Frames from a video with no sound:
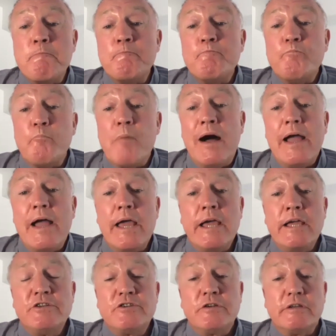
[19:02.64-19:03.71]
my
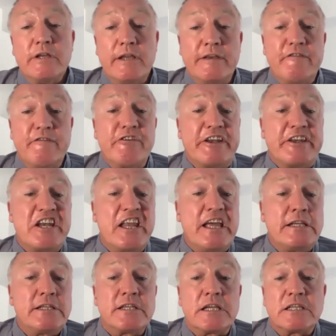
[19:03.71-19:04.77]
age, if you're in your
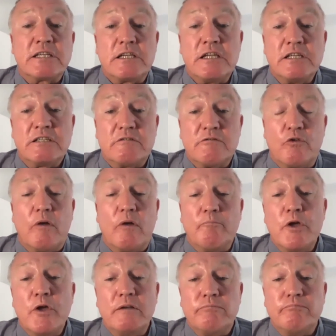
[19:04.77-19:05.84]
late 60s or
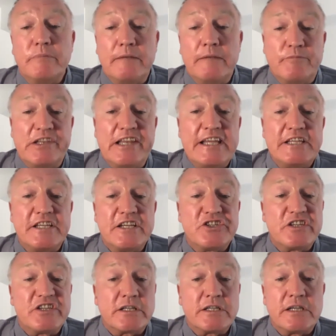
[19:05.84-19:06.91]

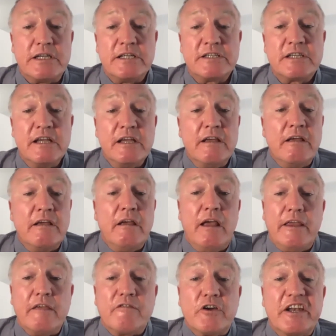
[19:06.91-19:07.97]
late-ish 60s,
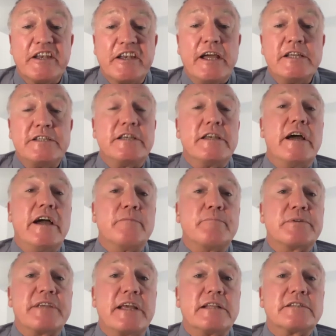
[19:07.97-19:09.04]
you've got a
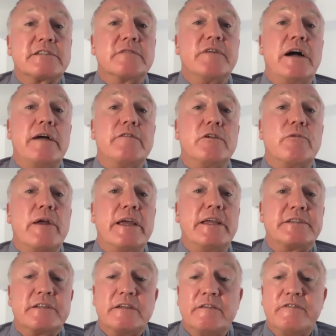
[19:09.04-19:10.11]
99% survival
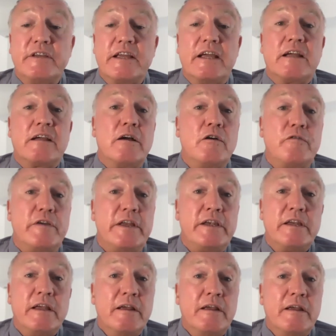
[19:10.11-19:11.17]
rate if you get COVID,
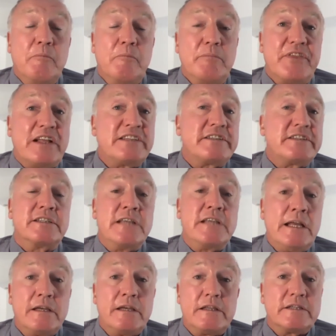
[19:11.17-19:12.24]
but that's
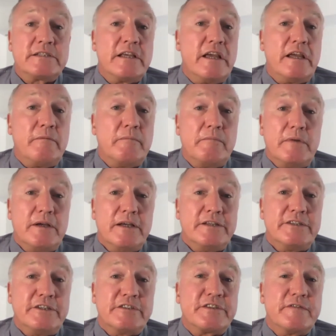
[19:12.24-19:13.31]
exactly the same
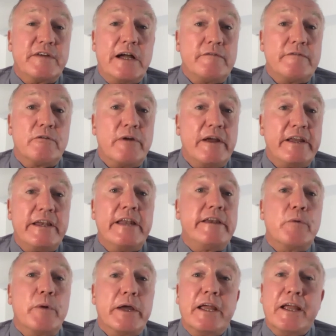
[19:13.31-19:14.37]
as your survival rate
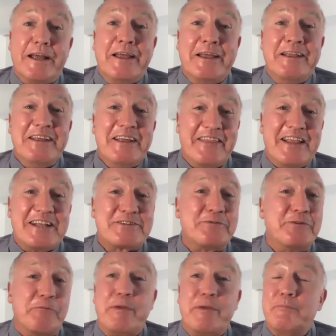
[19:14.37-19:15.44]
anyway. And that's
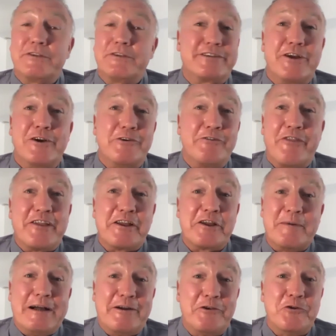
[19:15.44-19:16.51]
what people just don't think
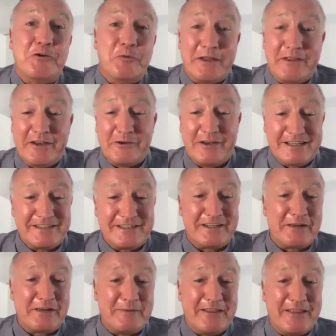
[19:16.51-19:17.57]
about normally. They don't like to
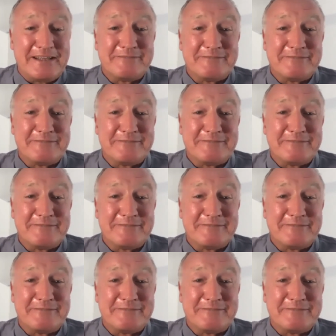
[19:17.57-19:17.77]
think about that.